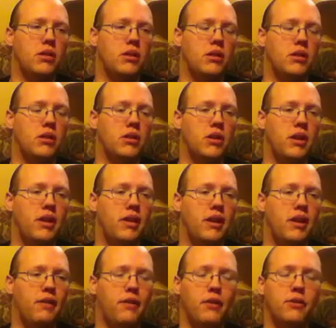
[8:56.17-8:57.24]

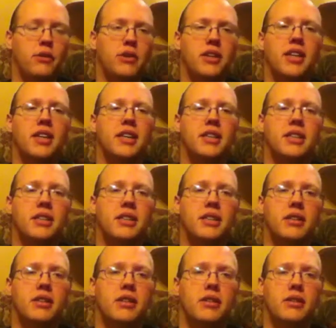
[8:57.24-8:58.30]
if you look at it
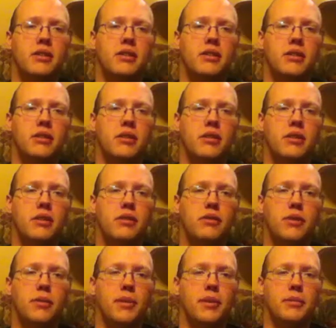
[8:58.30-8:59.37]

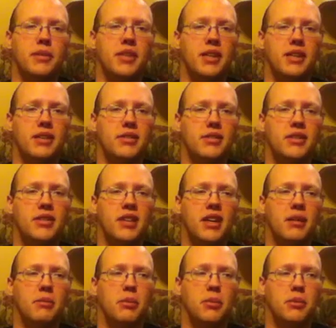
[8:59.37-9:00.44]
from an objective
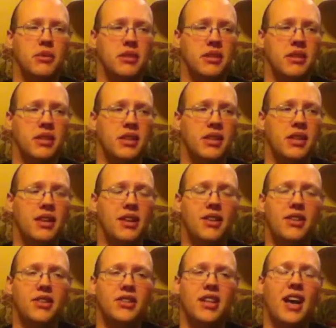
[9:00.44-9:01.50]
standpoint,
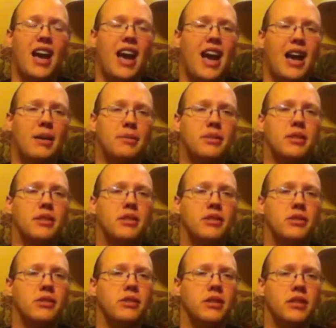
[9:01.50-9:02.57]
there's
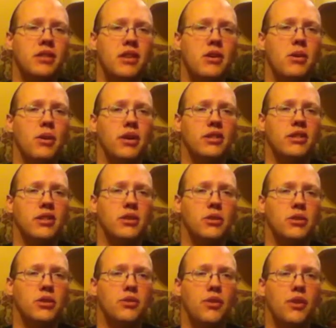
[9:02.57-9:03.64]
absolutely no
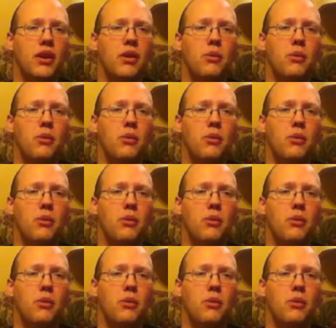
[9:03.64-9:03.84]
excuse for a